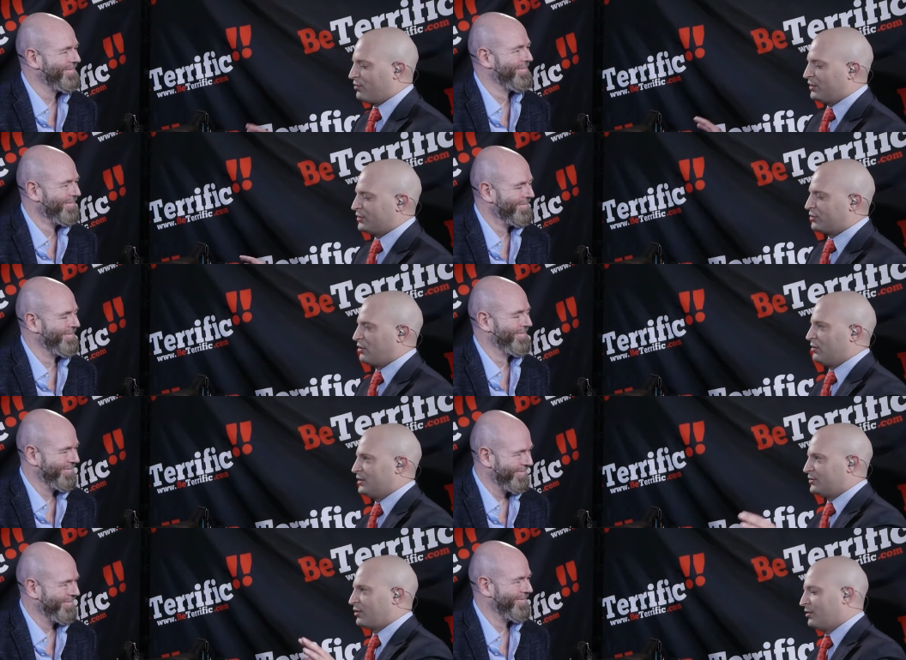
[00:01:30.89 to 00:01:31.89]
Speaker 1: this drone, this
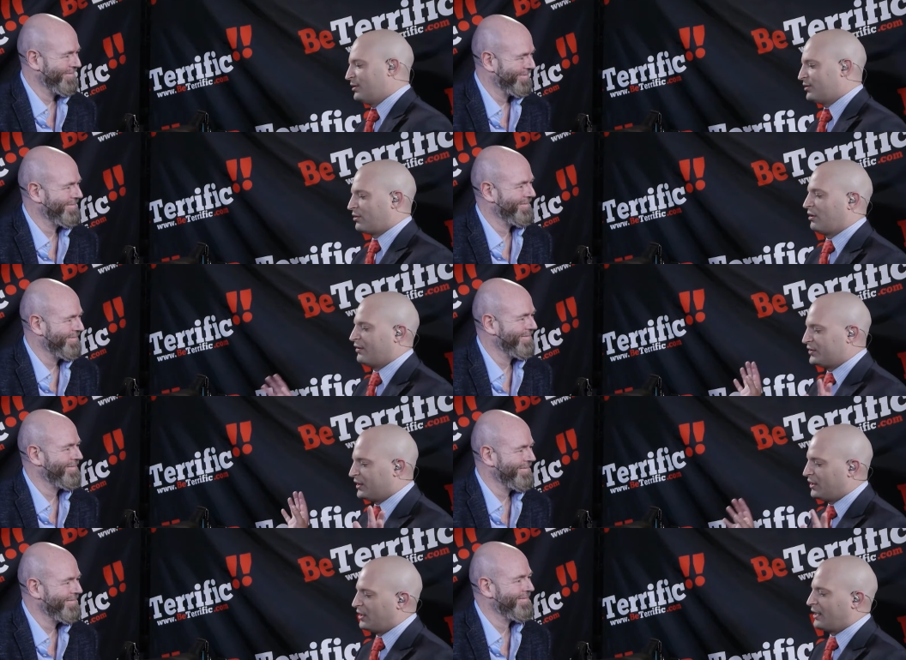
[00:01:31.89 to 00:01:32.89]
drone, this drone, I've seen
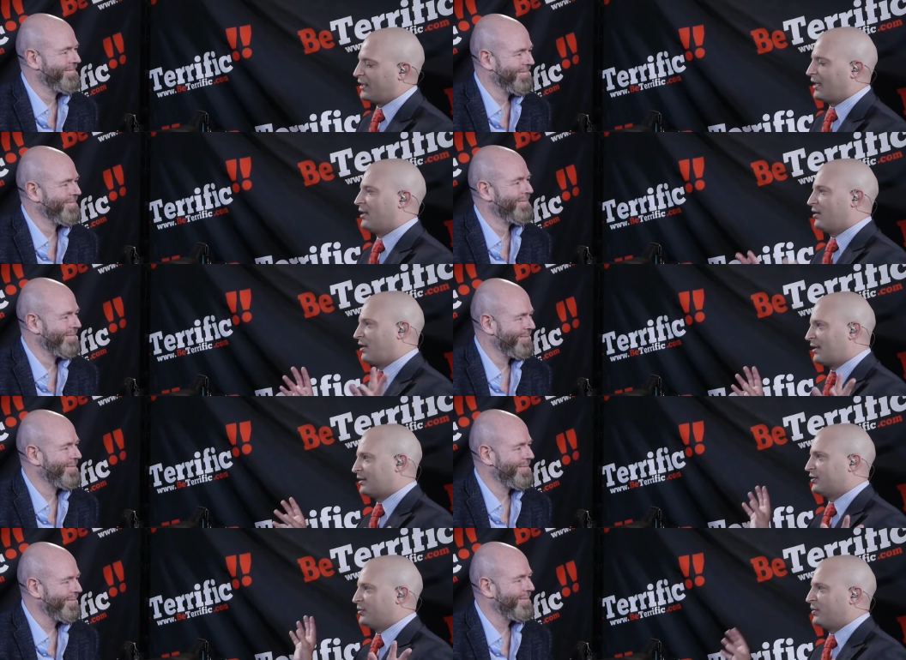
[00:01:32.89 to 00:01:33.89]
it, I get it. You got the
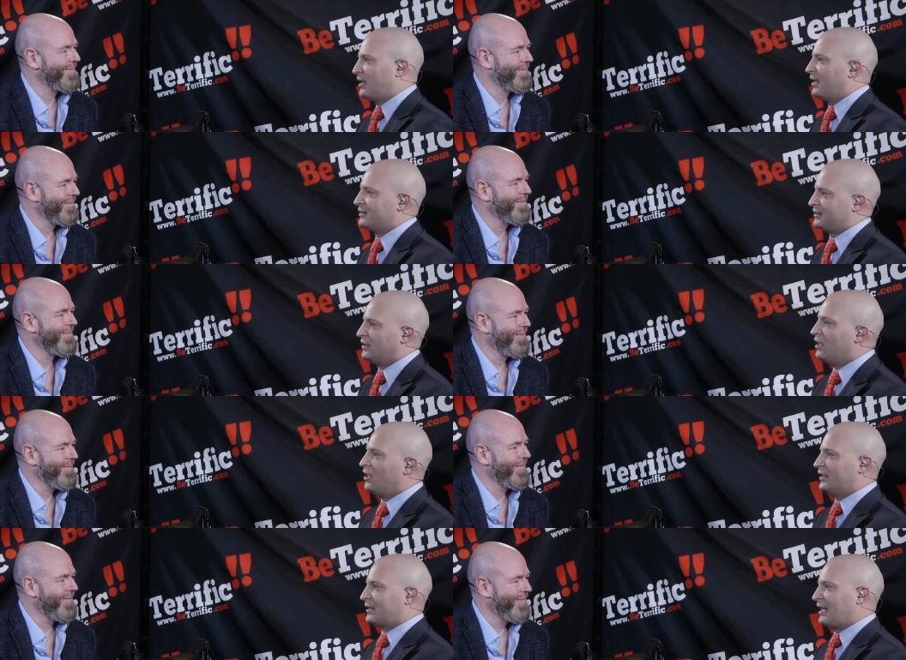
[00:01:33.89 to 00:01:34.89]
GPS and
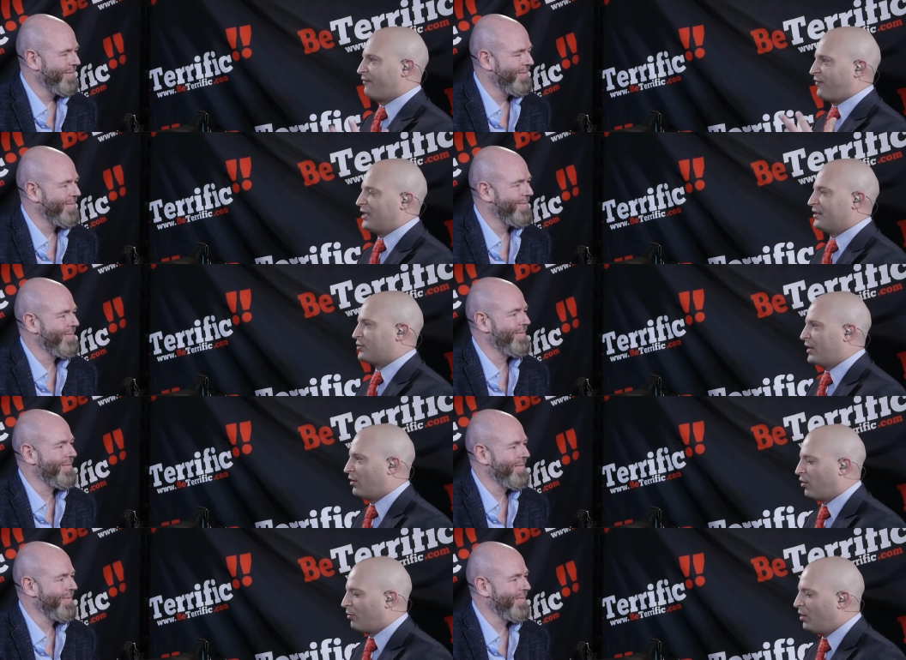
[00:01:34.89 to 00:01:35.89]
it's got to find its way
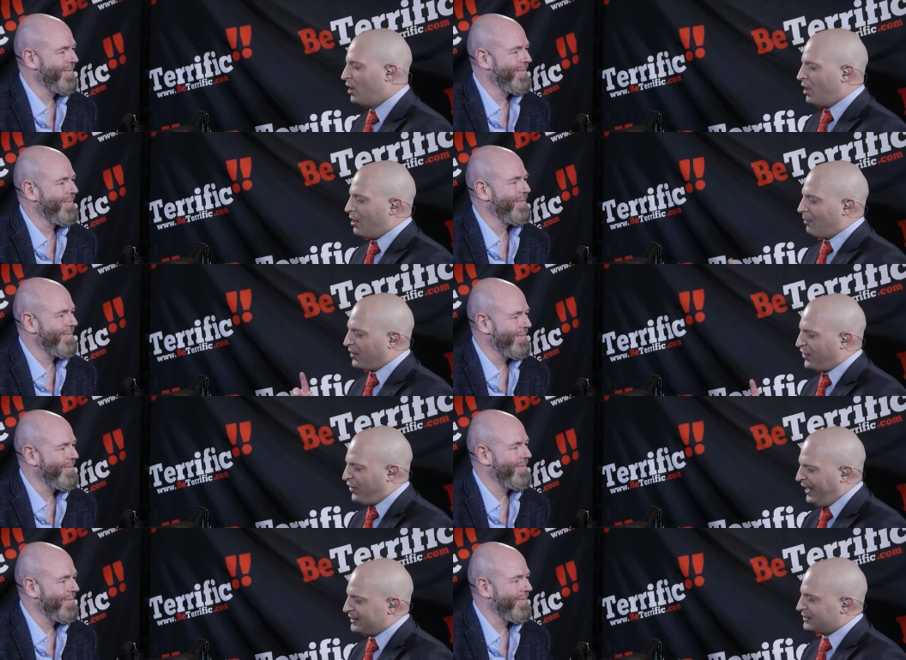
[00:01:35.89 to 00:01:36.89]
home. But
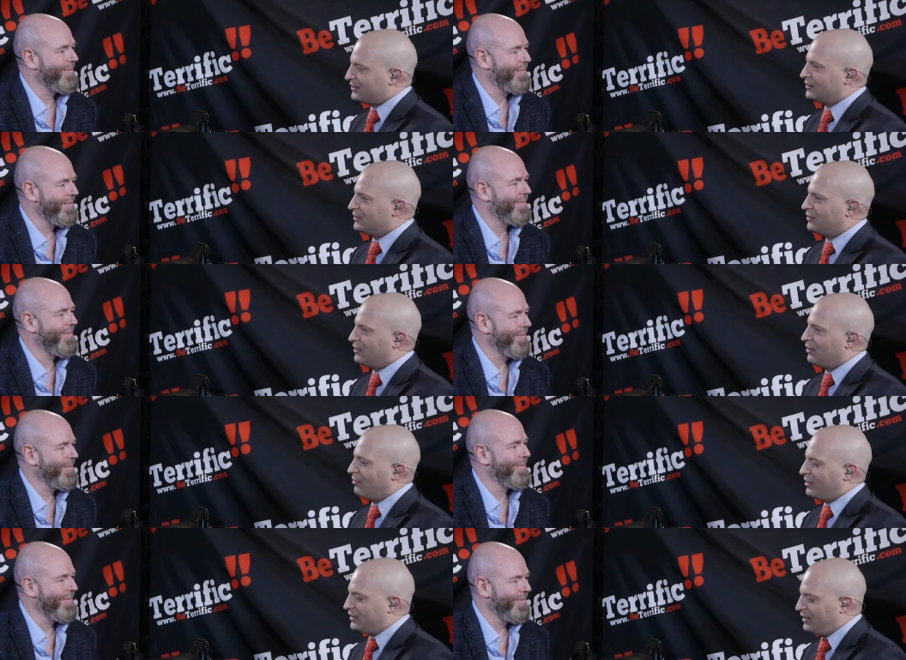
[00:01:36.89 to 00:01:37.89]
this,
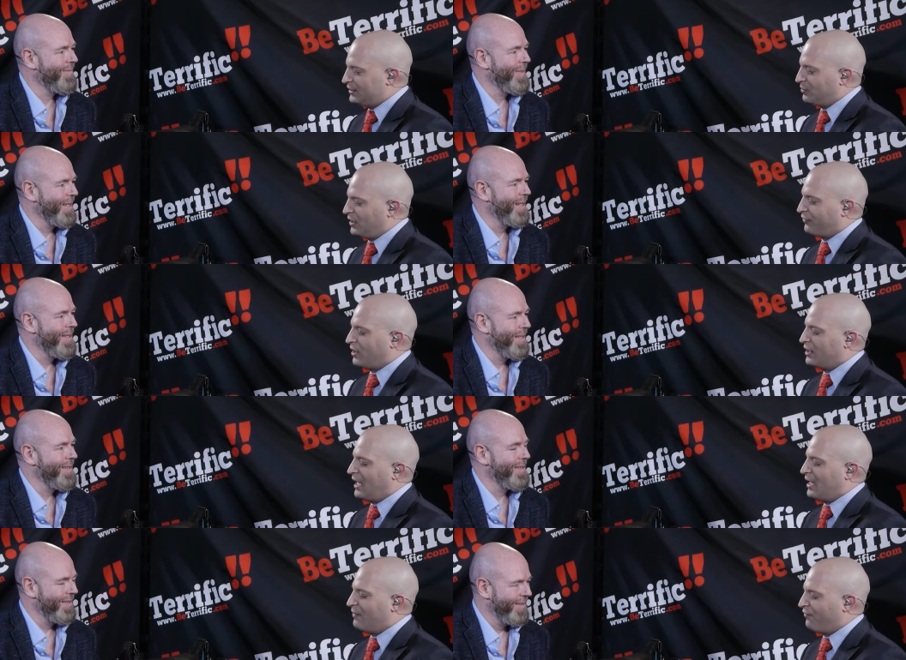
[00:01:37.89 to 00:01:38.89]
this, my friend,
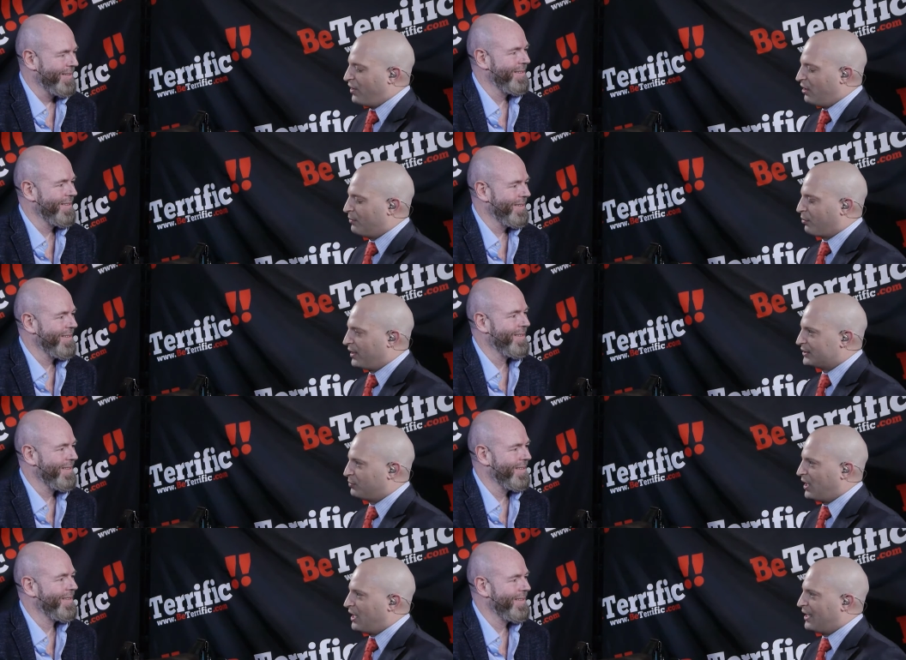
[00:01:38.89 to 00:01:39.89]
I am very impressed
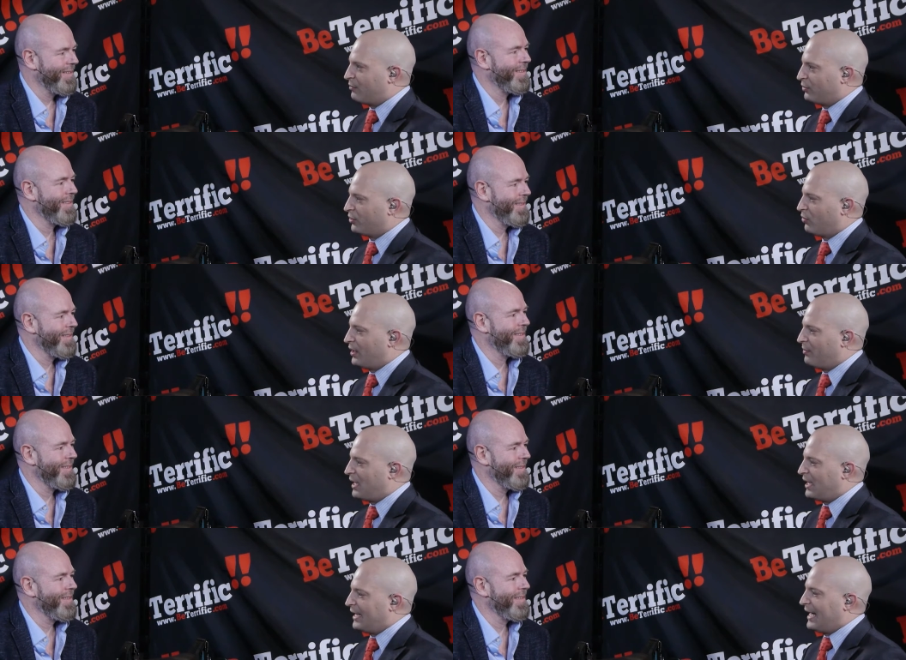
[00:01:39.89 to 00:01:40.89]
by and blown away
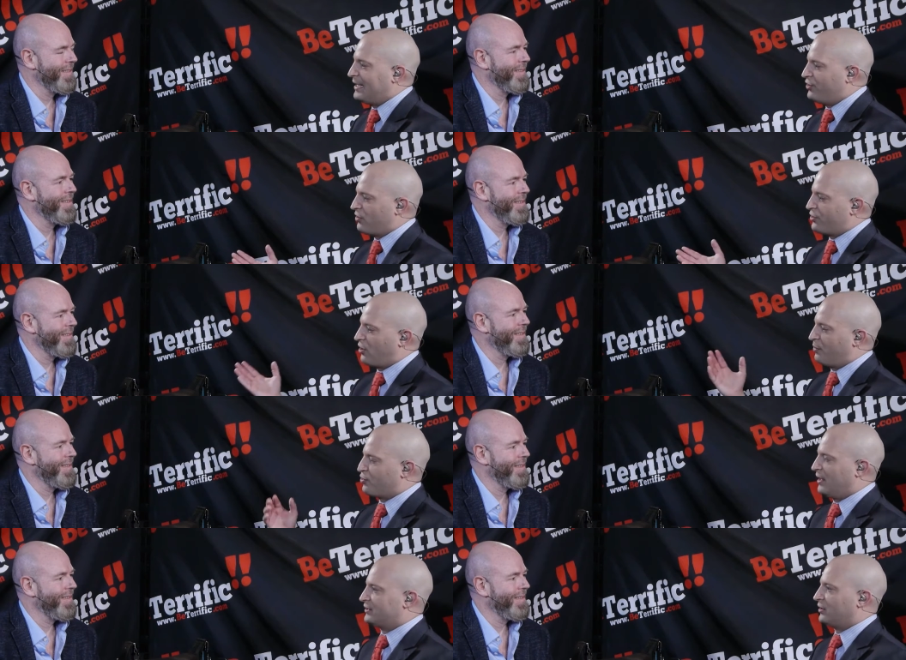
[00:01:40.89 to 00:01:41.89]
by, and you're a sharp
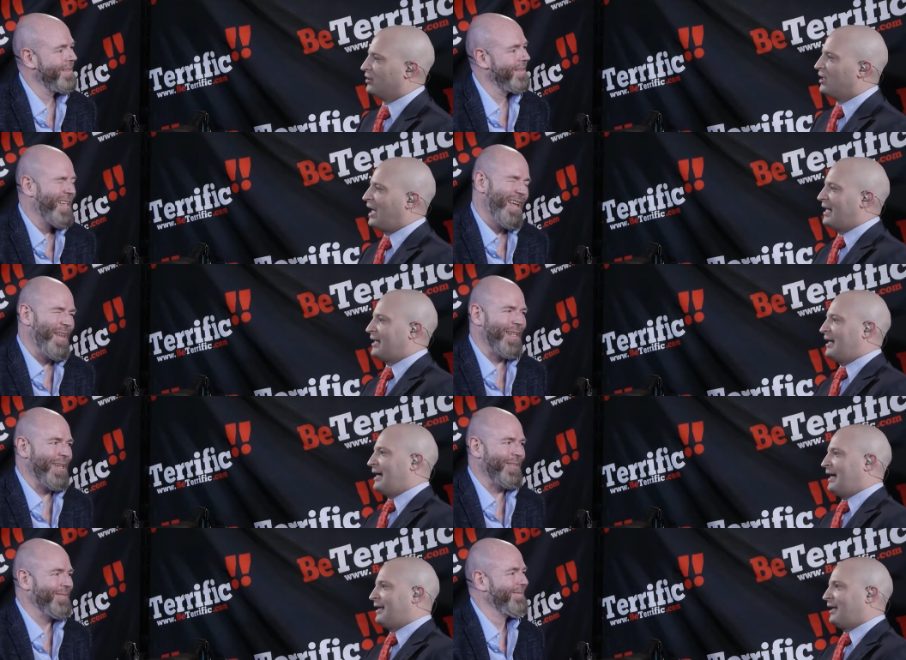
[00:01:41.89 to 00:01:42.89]
dresser. I, Thank you.
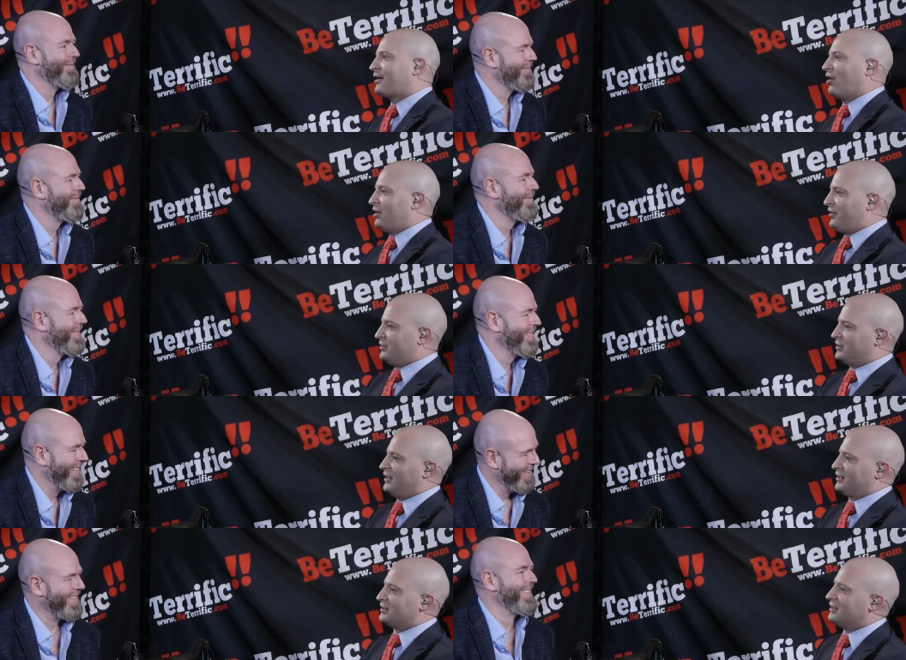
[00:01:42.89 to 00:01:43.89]
I like all of those
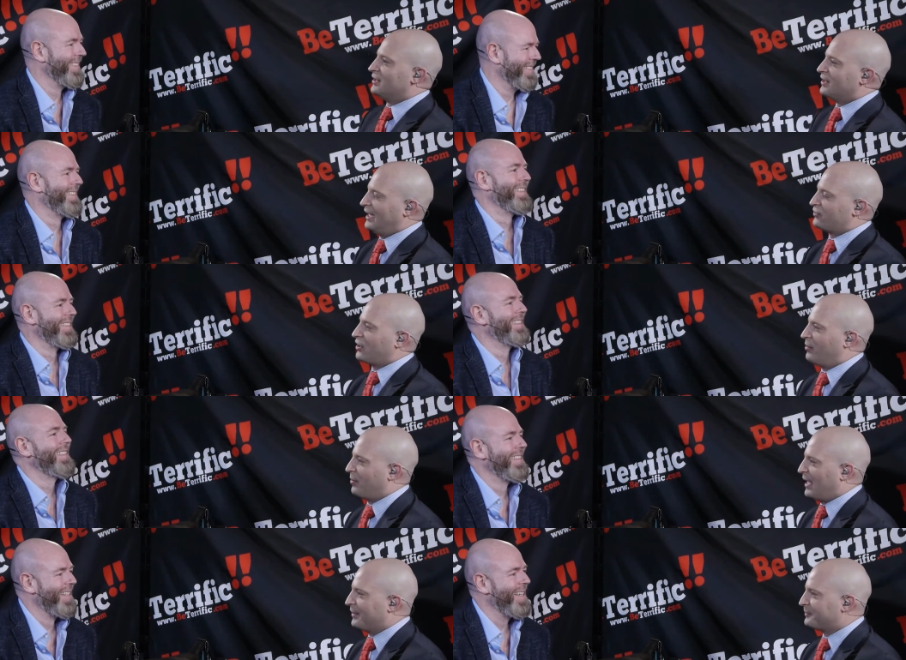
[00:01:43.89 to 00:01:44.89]
things. Thanks for coming
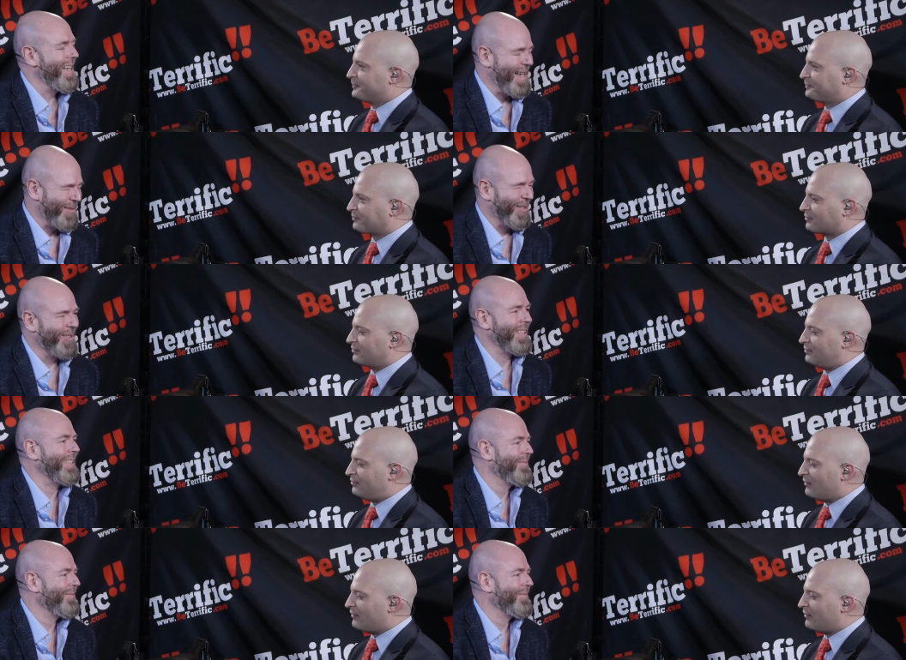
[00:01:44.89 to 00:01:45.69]
by. Absolutely.